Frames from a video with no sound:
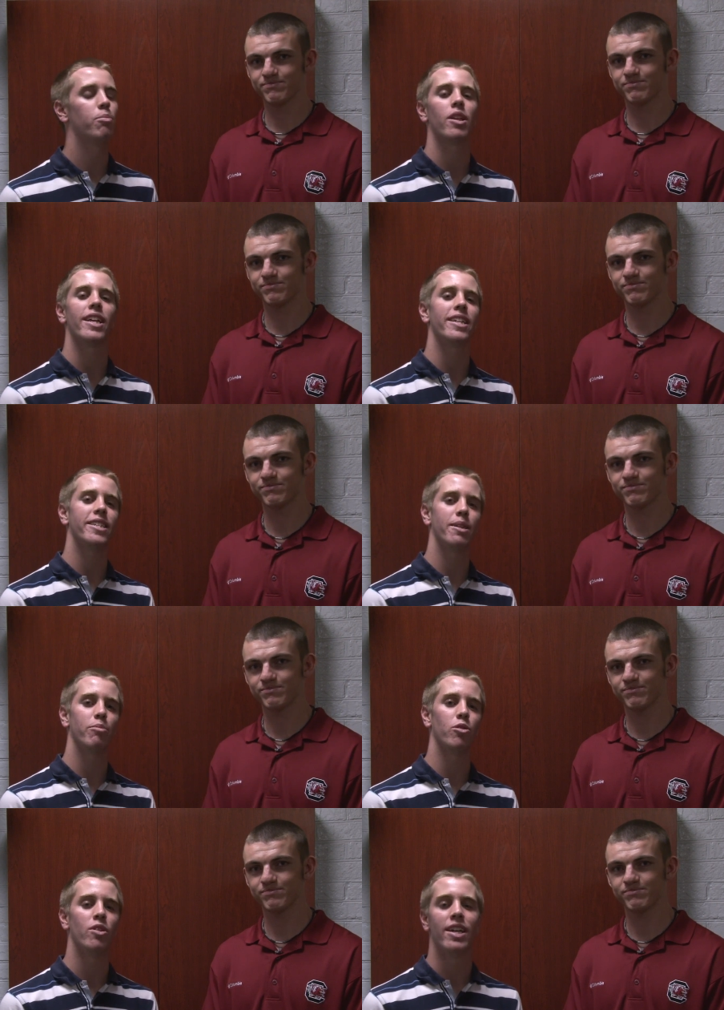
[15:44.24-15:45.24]
Speaker 1: Plain and
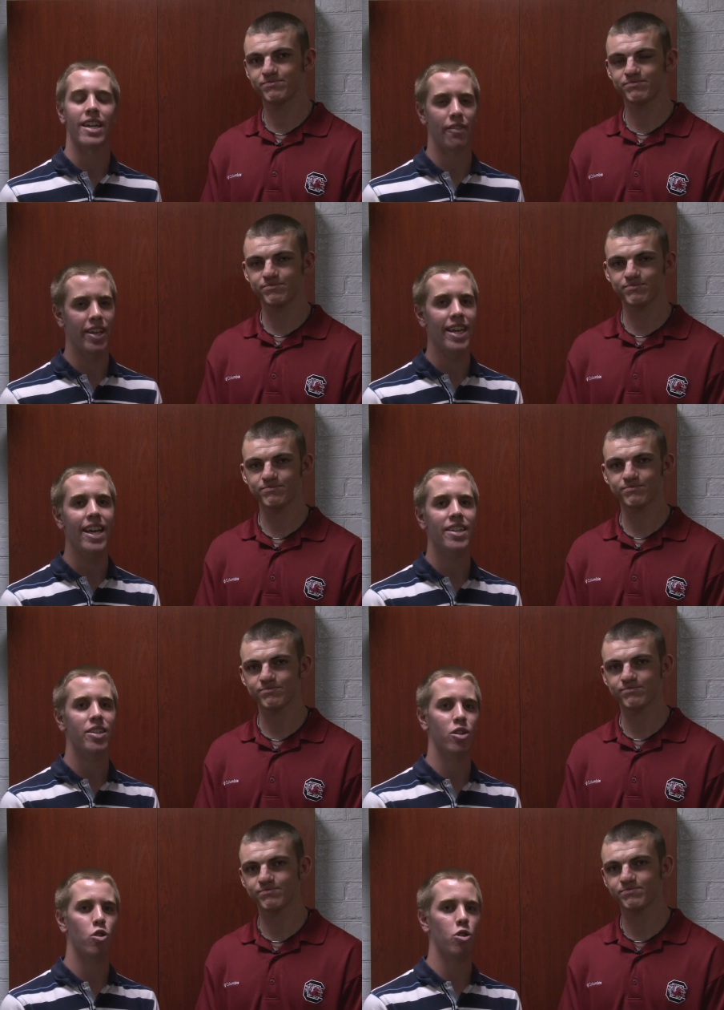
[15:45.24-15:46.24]
simple, if he gets
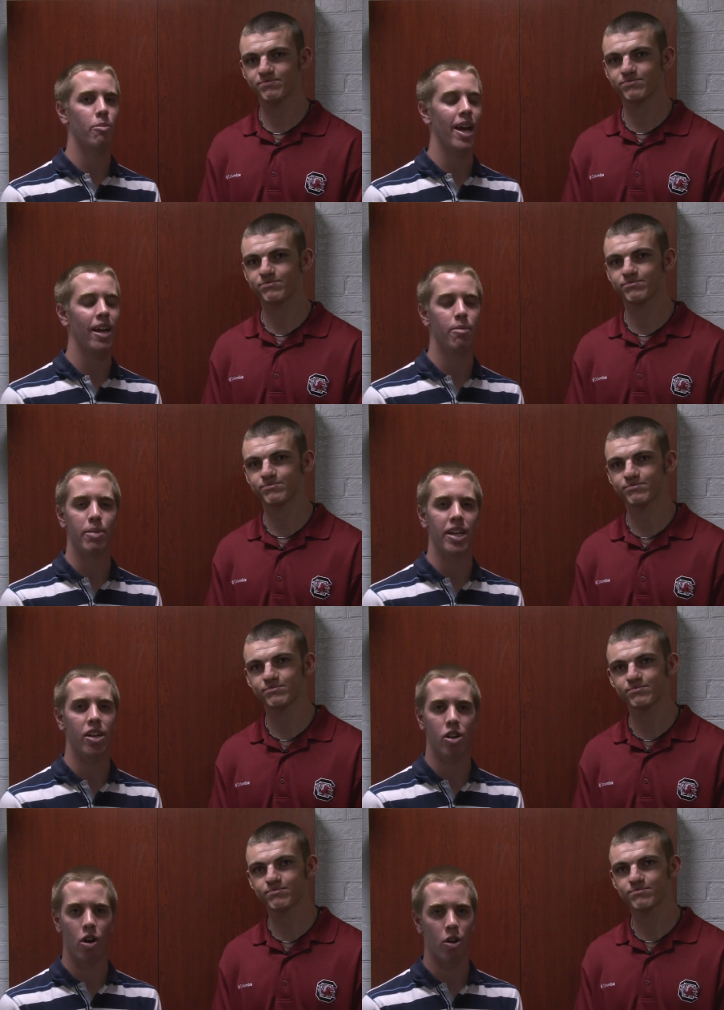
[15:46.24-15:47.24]
to the quarterback, be
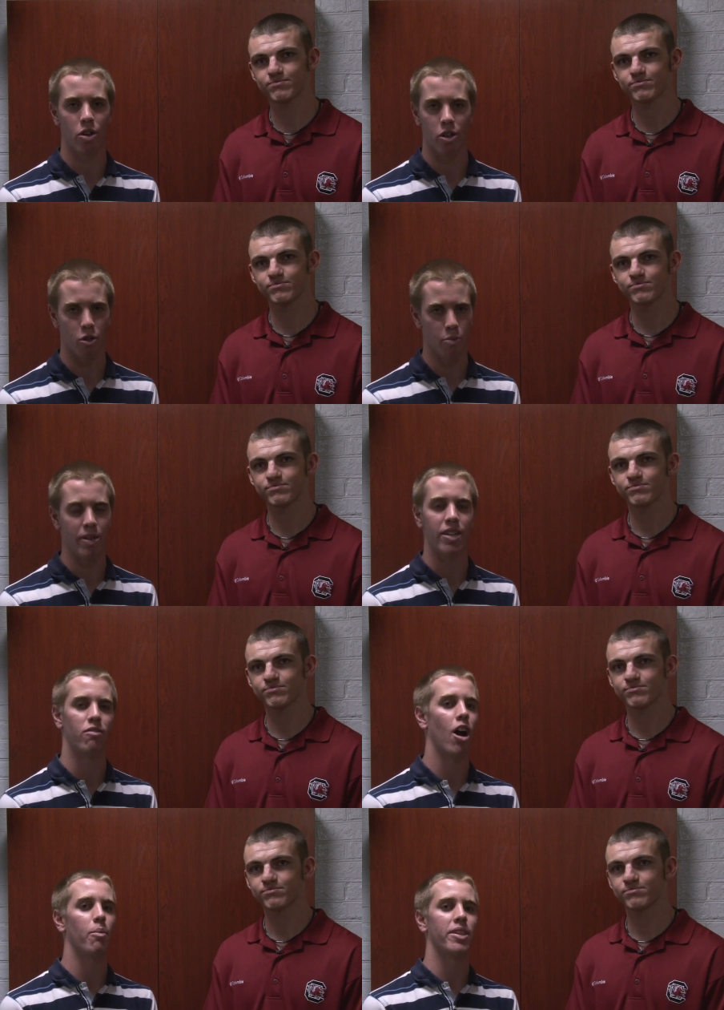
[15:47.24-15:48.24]
it Gardner or be it
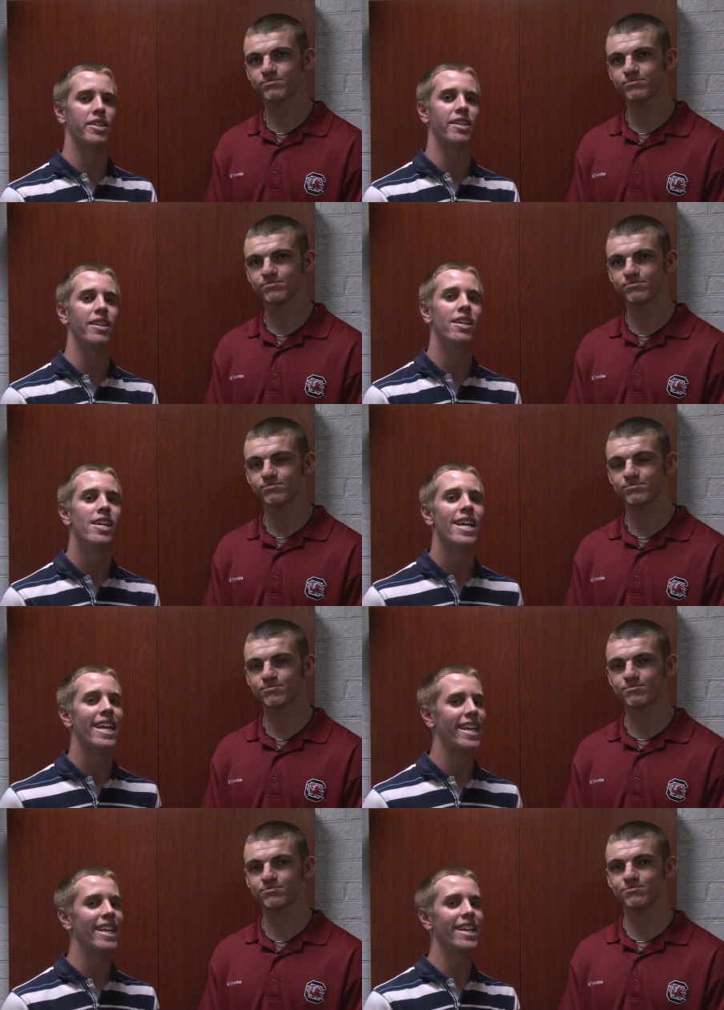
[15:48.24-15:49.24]
Robinson,
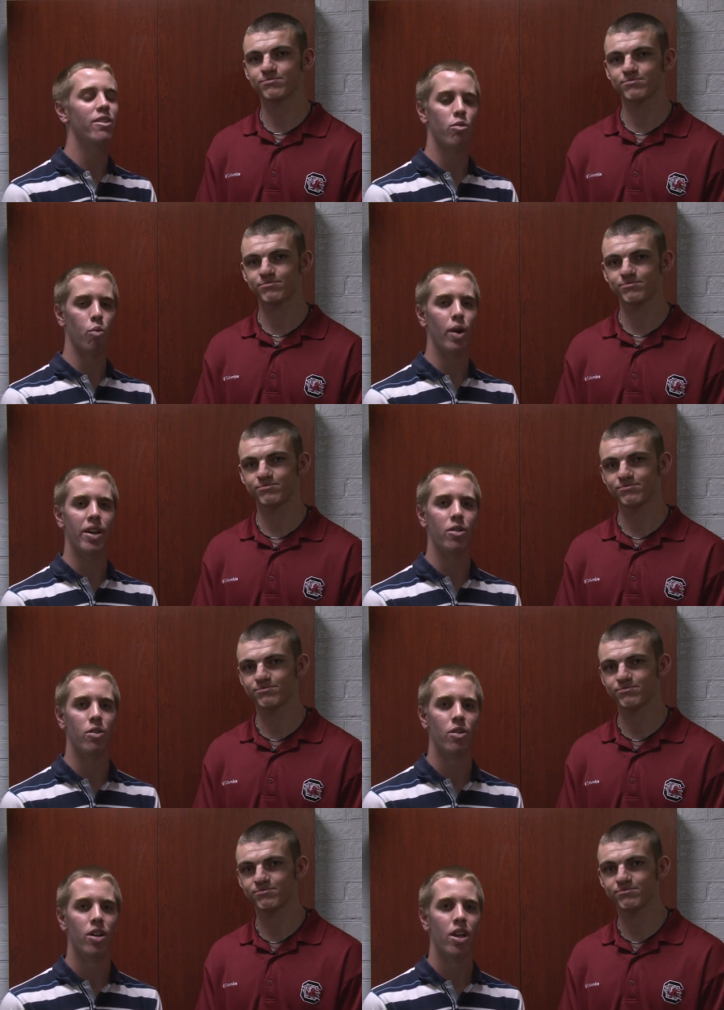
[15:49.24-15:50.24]
he
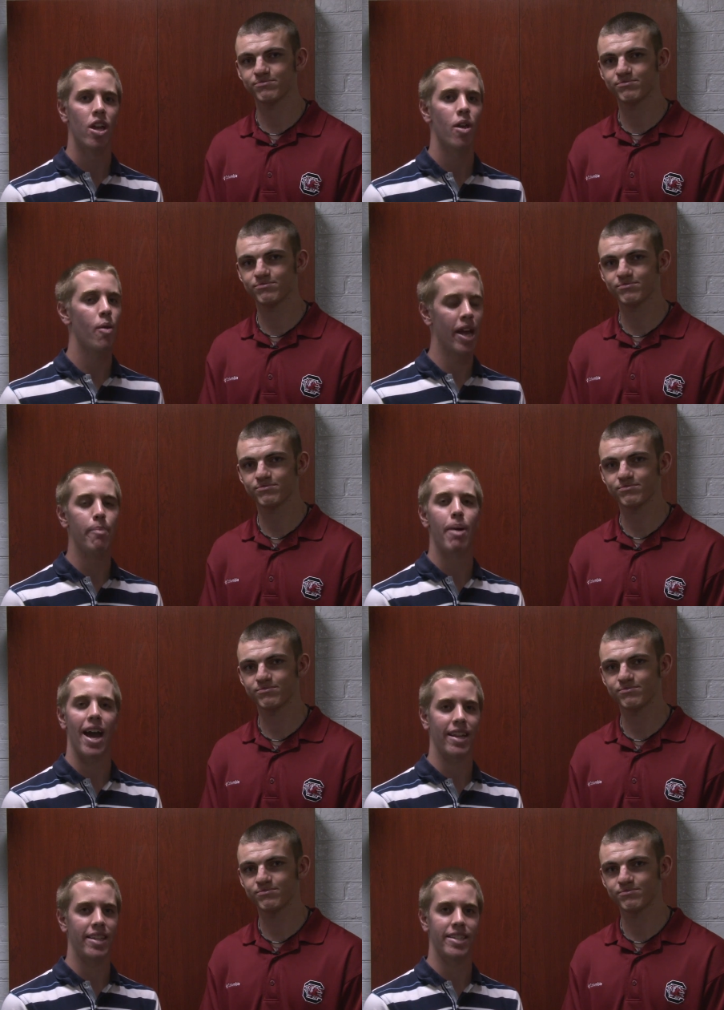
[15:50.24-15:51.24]
will
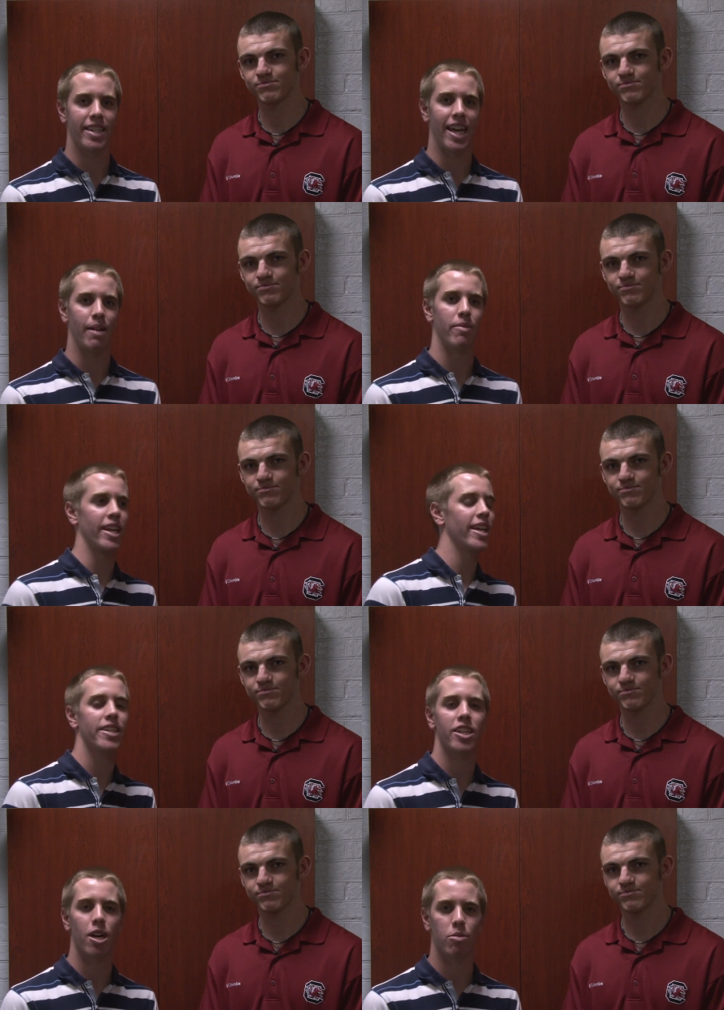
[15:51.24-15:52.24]
impact this game. He
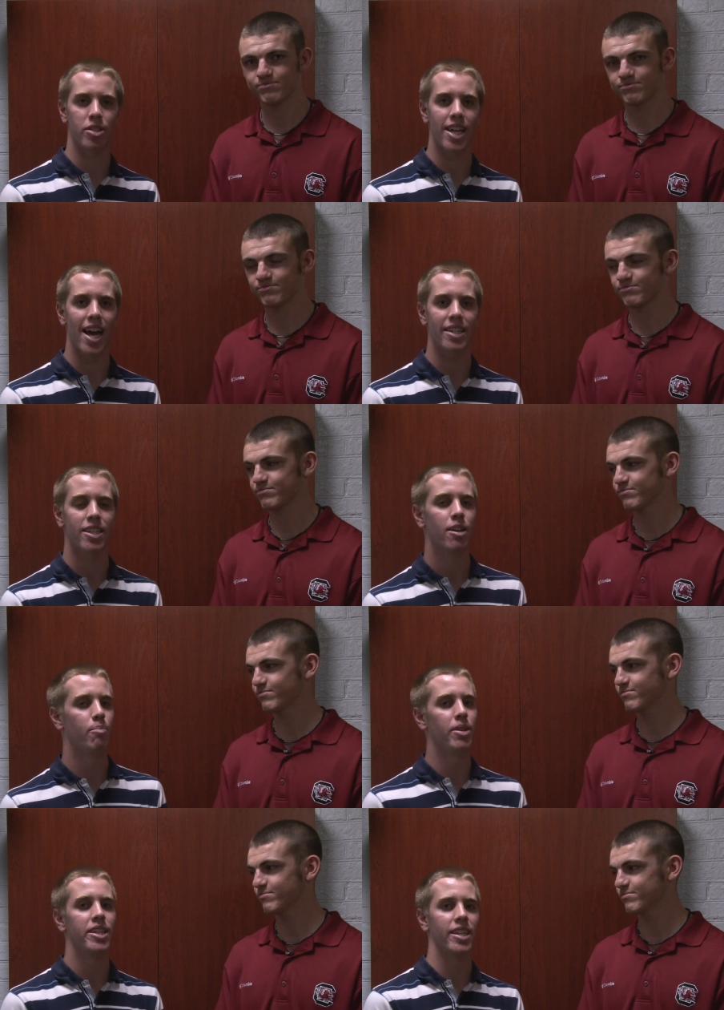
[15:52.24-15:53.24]
gets a couple sacks,
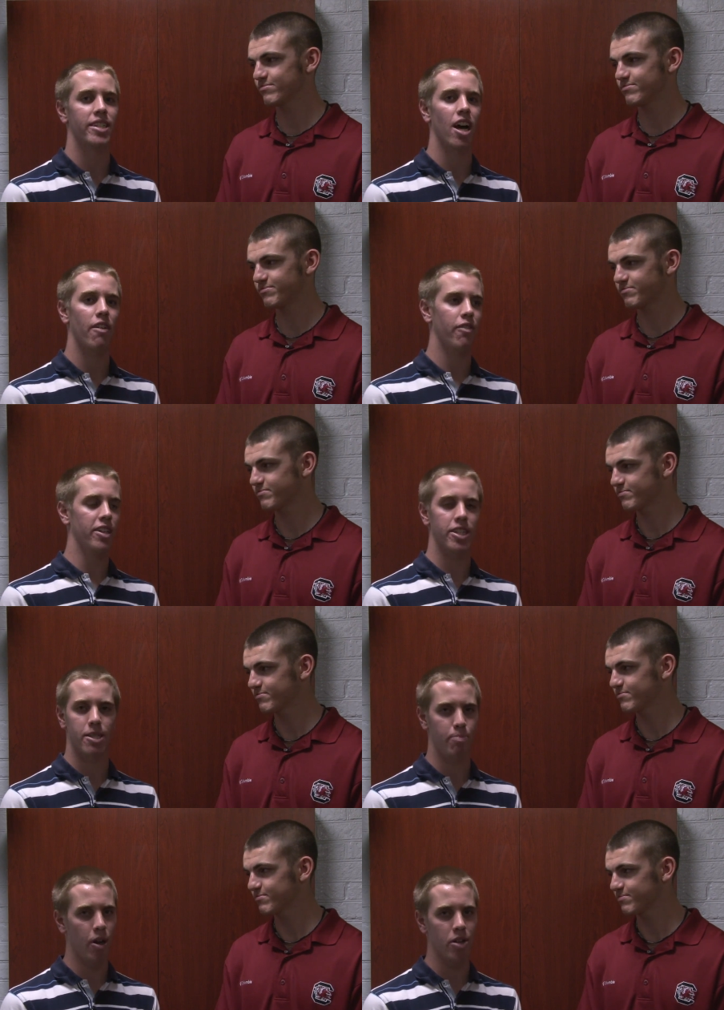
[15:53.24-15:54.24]
Michigan's offense
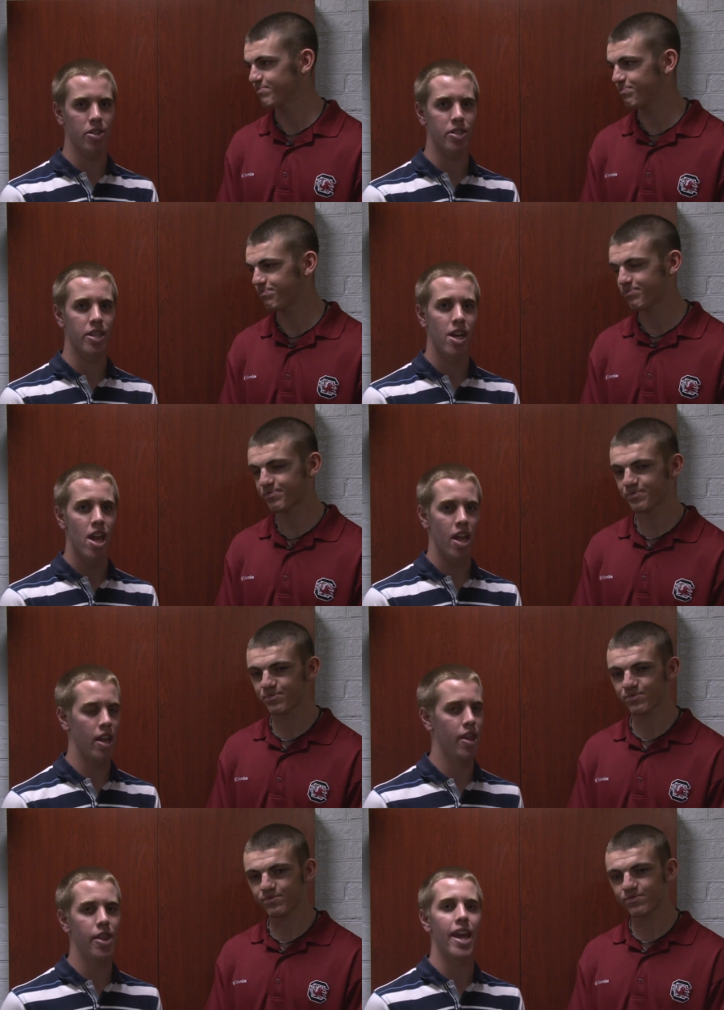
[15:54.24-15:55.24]
sputters,
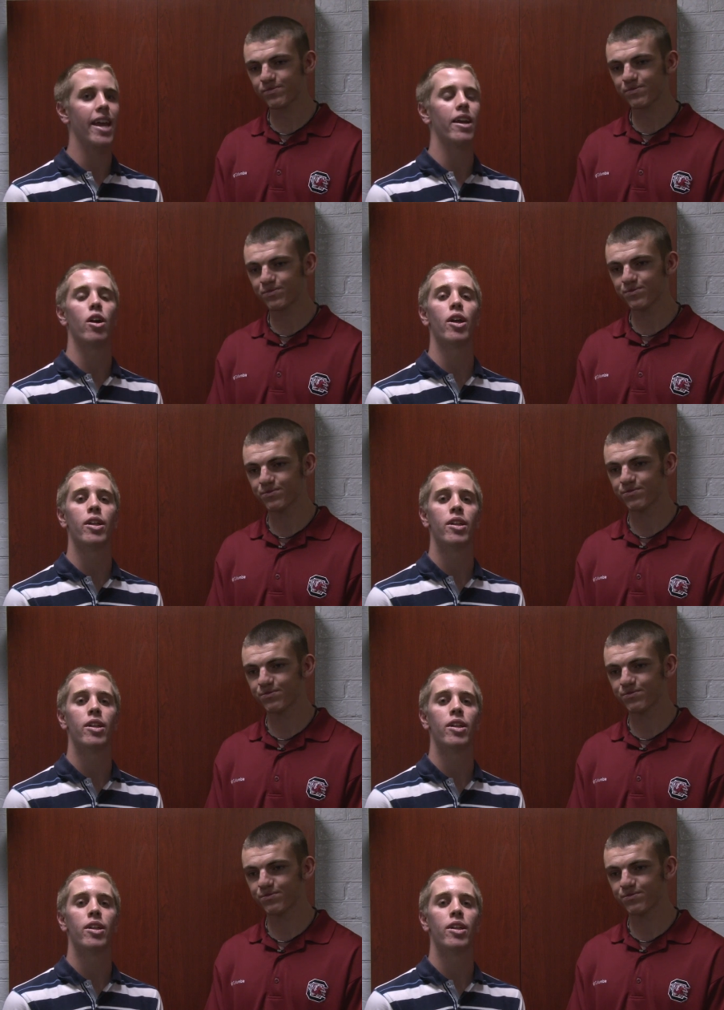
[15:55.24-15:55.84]
they